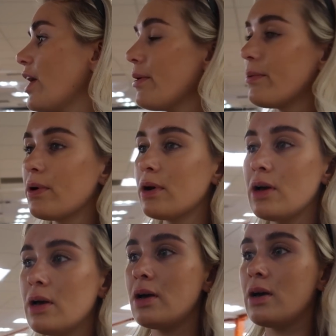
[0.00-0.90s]

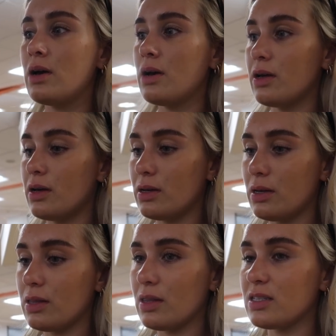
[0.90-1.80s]
If I'm honest.
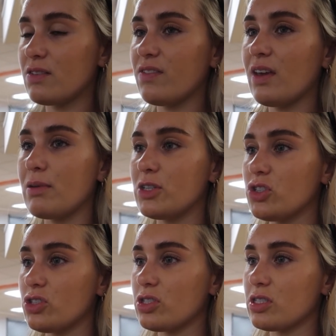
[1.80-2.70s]
There's a few. It's
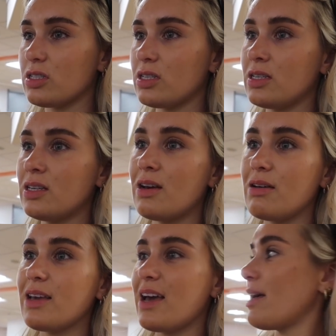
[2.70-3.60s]
just gas.
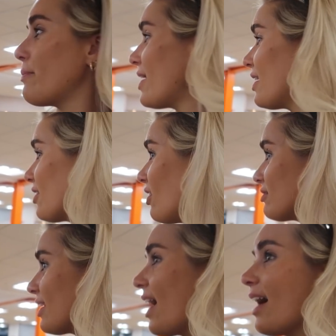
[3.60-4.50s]
Yeah, they're mainly all
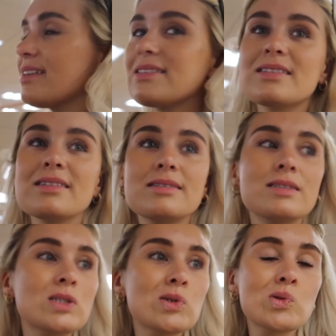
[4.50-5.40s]
gas.
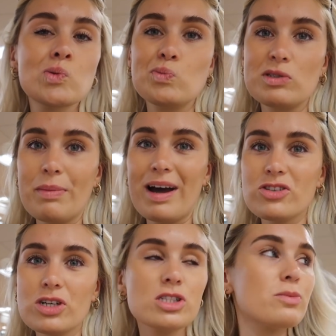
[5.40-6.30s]
Yeah. So you might
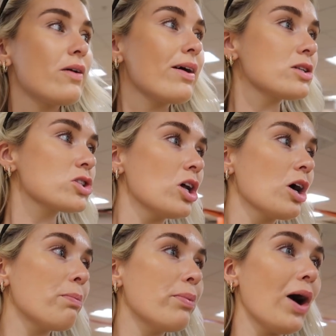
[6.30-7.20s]
have to go somewhere else to
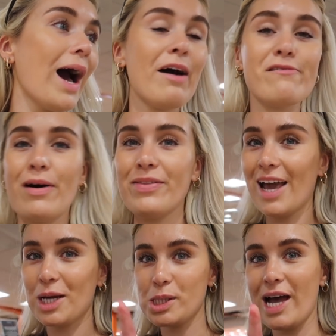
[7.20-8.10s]
look. But I have found
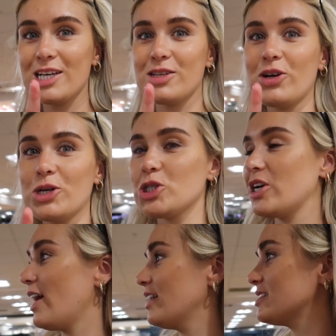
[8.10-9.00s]
the egg chair, so I'll go
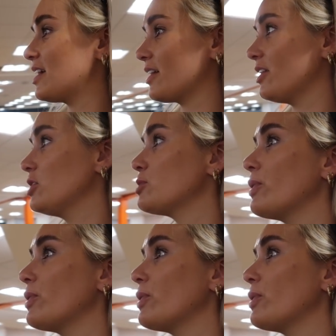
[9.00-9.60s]
show you that in a second.